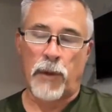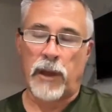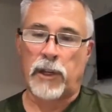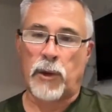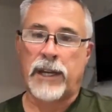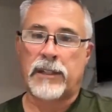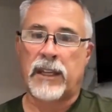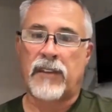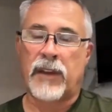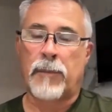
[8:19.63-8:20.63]
agreed to
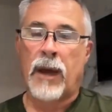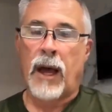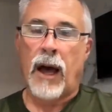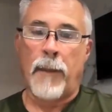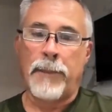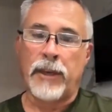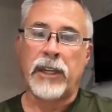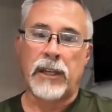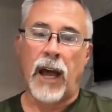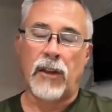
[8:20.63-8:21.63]
give him $1
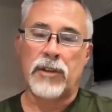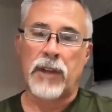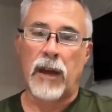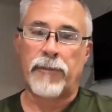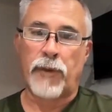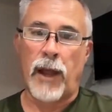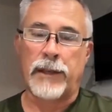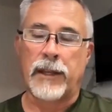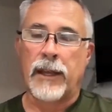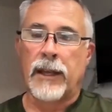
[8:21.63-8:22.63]
million up
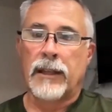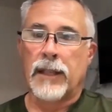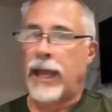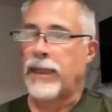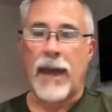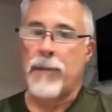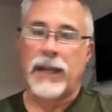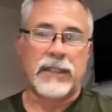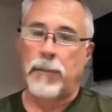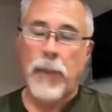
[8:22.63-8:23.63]
front. Like that
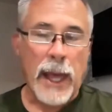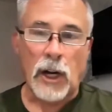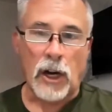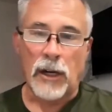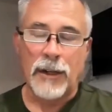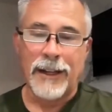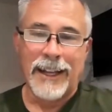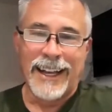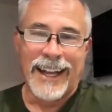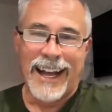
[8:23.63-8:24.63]
makes it better.
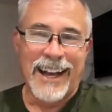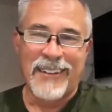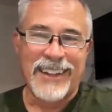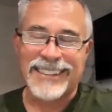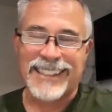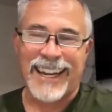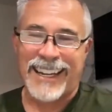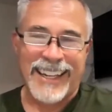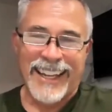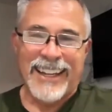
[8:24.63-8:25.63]
It's
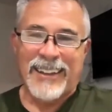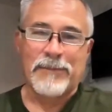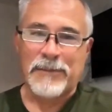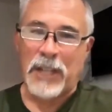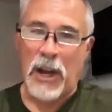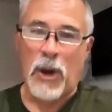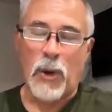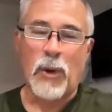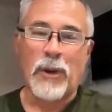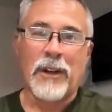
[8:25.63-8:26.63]
like,
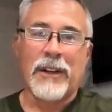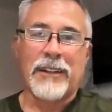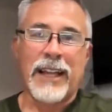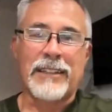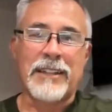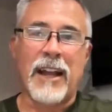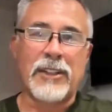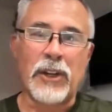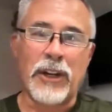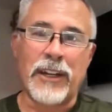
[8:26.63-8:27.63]
no, that's not
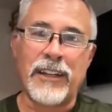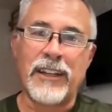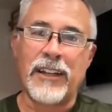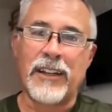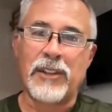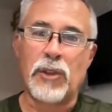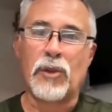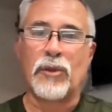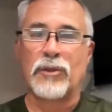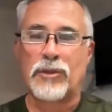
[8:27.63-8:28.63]
good.
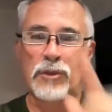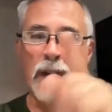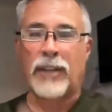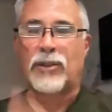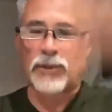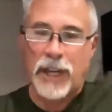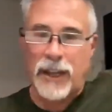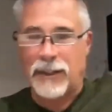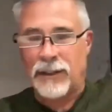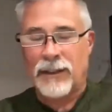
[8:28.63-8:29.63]
You straight to
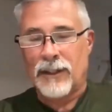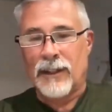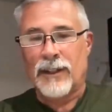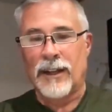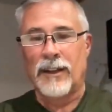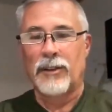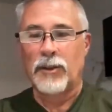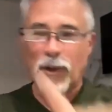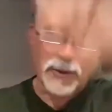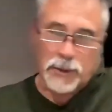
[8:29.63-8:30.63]
jail.
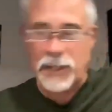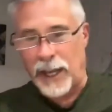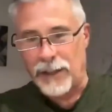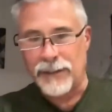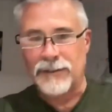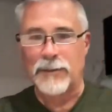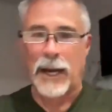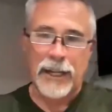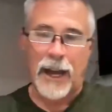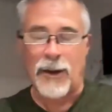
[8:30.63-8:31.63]
You go to jail
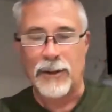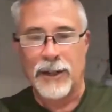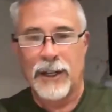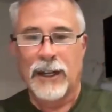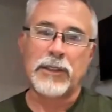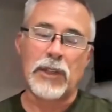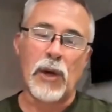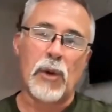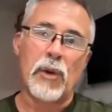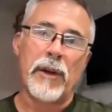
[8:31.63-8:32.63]
right now.
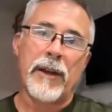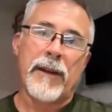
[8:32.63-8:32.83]
So